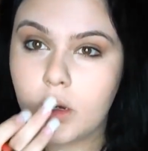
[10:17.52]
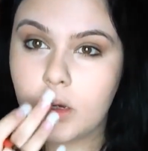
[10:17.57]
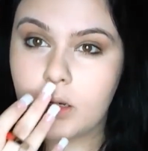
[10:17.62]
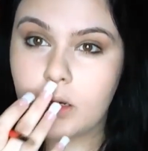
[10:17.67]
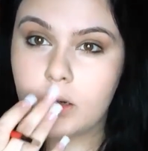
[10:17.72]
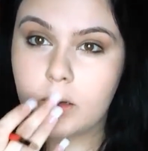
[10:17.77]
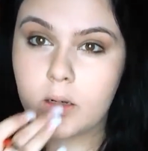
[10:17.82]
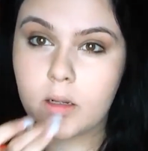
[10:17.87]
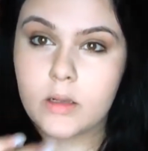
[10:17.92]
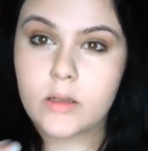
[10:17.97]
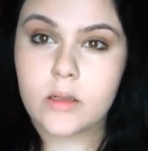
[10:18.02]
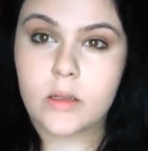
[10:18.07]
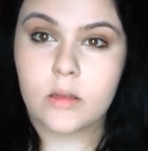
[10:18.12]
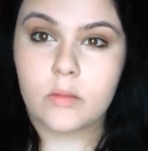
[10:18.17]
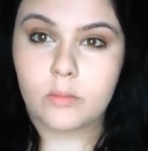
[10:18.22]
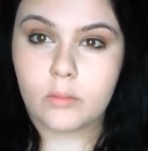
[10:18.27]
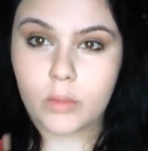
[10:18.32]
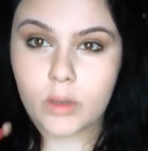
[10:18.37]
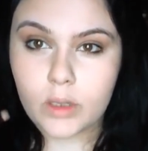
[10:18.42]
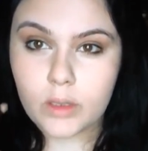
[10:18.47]
and it
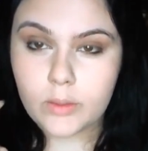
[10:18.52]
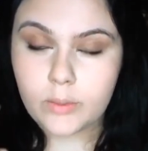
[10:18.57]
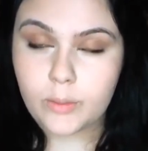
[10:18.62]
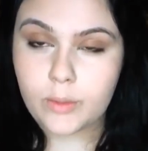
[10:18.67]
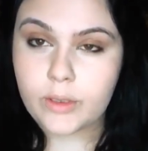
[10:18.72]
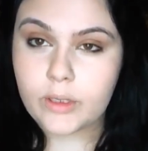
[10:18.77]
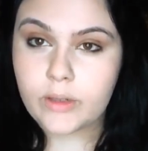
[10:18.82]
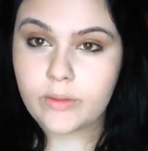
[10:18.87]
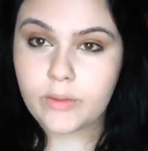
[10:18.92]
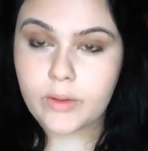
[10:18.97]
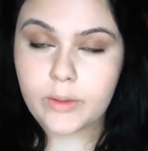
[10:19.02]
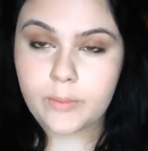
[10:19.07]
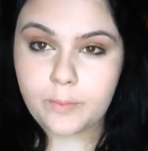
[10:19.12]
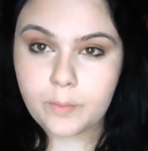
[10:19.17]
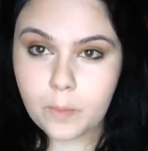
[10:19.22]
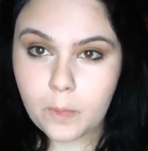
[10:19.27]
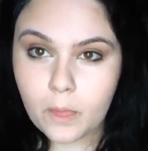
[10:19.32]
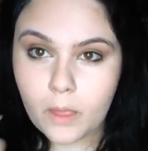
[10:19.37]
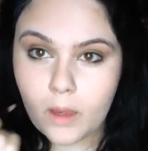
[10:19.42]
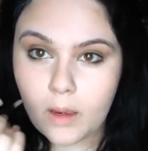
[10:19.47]
doesn't, but whatever.
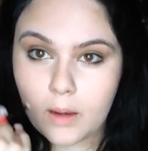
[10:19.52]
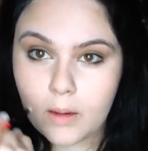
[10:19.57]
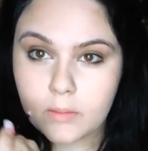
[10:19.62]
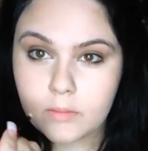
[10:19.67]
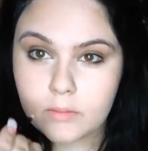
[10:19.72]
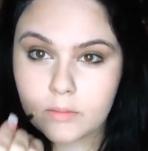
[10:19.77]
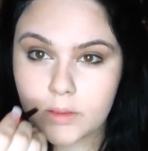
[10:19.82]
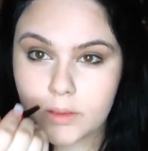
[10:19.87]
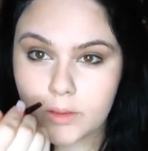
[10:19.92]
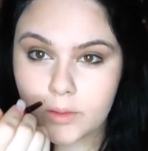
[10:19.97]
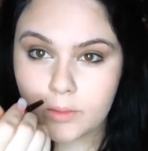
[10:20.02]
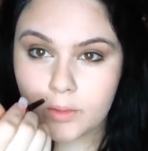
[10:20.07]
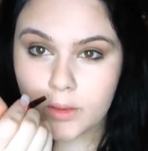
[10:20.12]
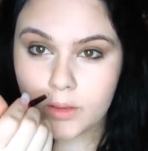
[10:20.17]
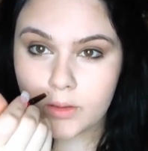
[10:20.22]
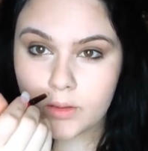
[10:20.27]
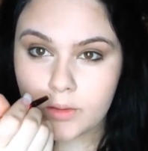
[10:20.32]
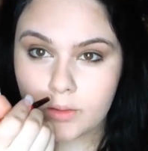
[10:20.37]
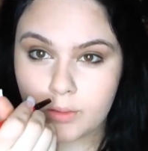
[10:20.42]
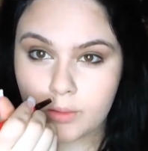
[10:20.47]
And you want
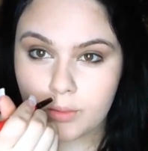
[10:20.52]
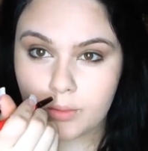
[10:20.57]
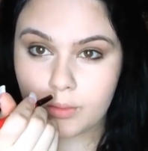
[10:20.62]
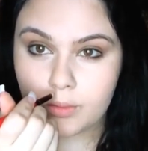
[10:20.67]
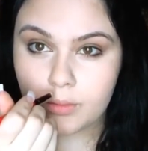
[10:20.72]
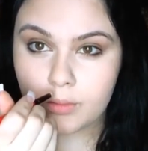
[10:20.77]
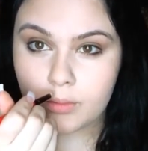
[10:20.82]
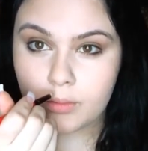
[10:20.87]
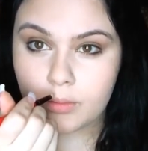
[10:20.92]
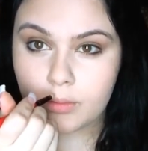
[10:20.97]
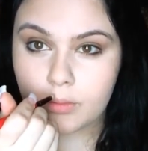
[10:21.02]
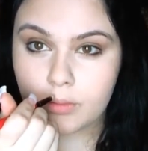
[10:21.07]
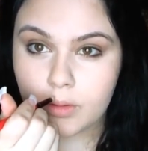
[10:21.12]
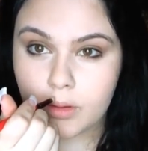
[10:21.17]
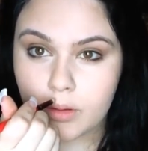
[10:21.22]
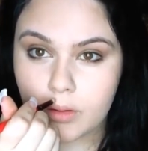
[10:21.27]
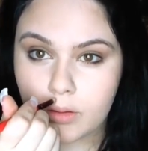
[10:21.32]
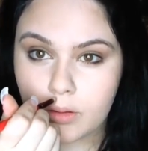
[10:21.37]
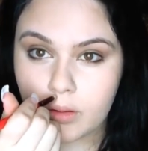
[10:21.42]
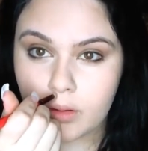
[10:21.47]
to do
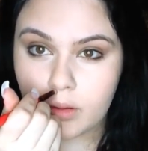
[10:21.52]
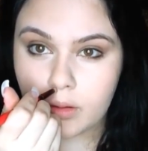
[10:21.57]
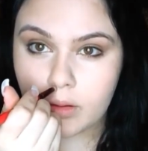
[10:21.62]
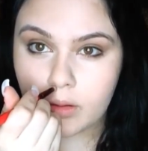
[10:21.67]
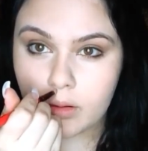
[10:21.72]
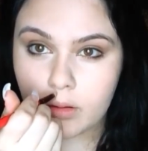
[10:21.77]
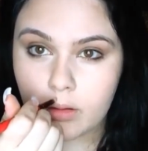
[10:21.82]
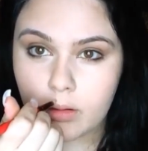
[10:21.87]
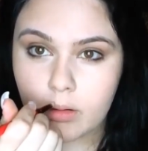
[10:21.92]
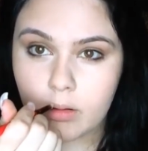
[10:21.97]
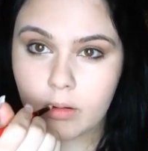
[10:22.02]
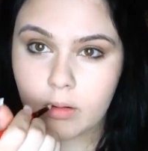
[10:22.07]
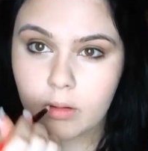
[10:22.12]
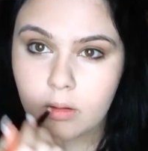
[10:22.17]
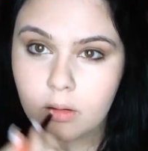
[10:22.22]
right here,